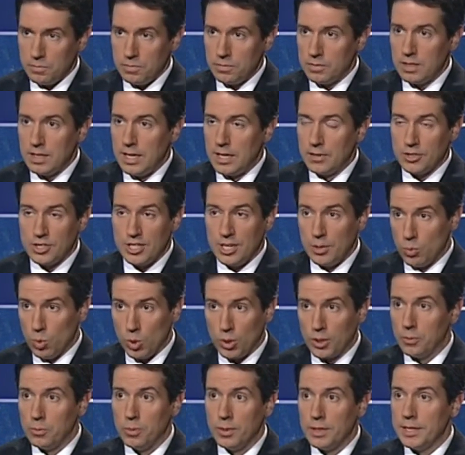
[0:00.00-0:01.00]
Congress not
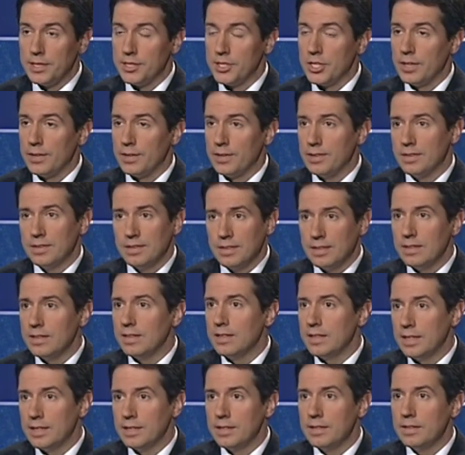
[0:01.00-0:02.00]
working with each other,
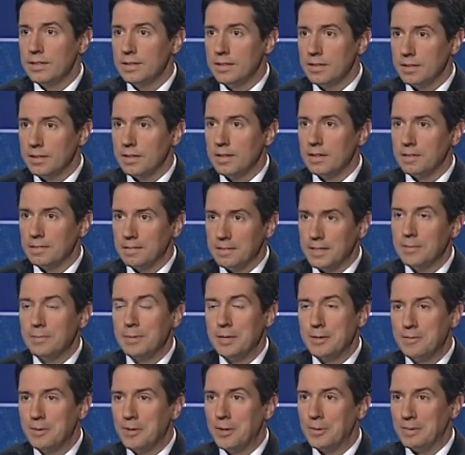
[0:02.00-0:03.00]
then give
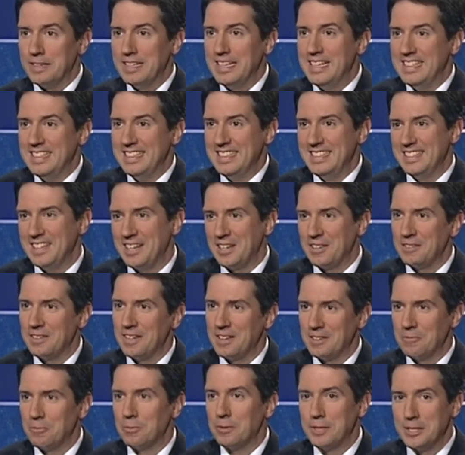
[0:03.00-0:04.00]
me a vote. I'd
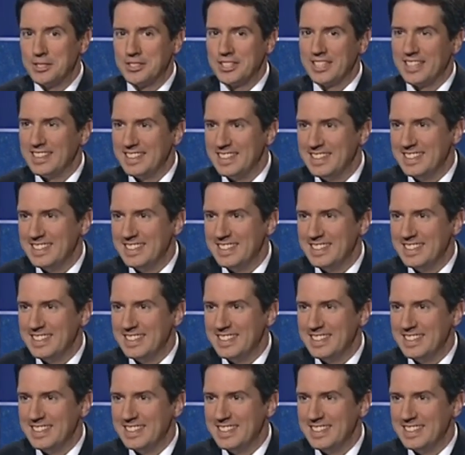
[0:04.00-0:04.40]
appreciate it.